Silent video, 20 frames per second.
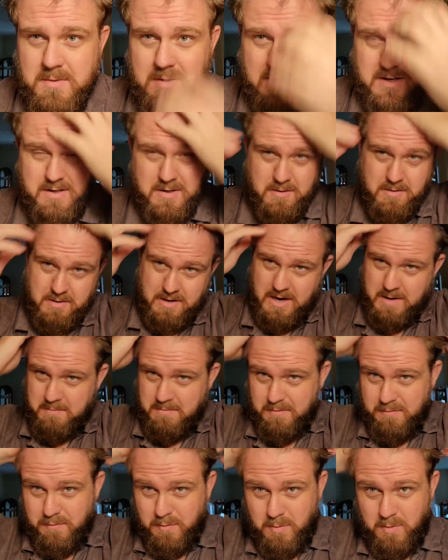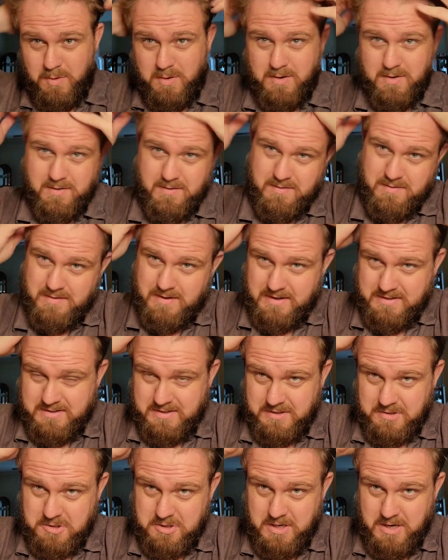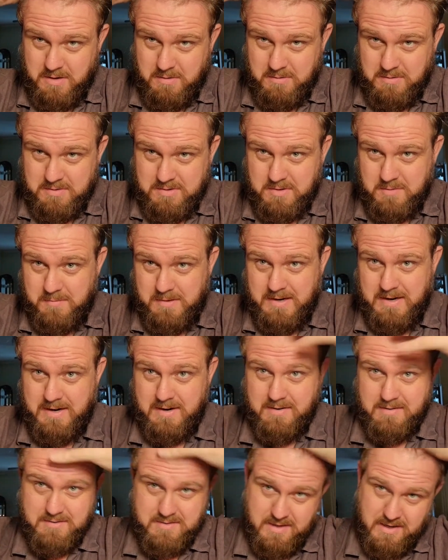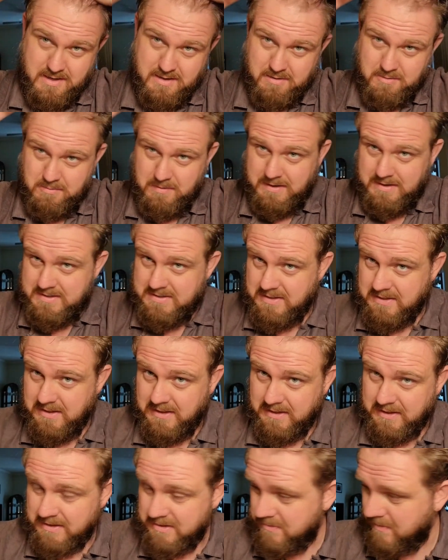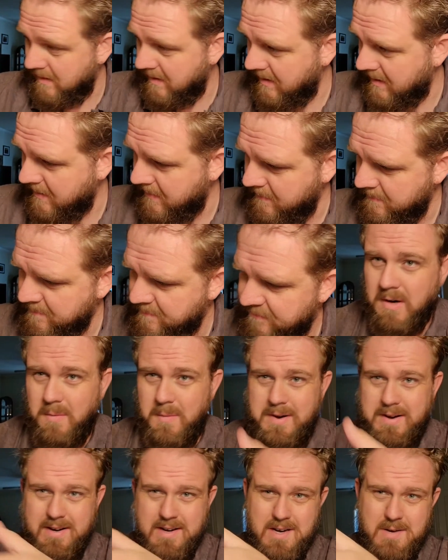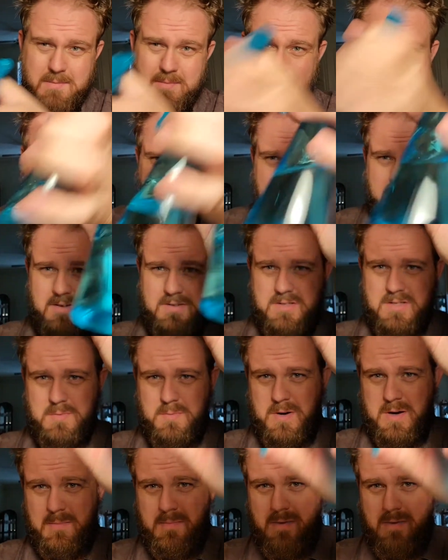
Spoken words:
what I do the night before I take a shower, so my hair is kind of crazy like it is right now. When I wake up, I use a spray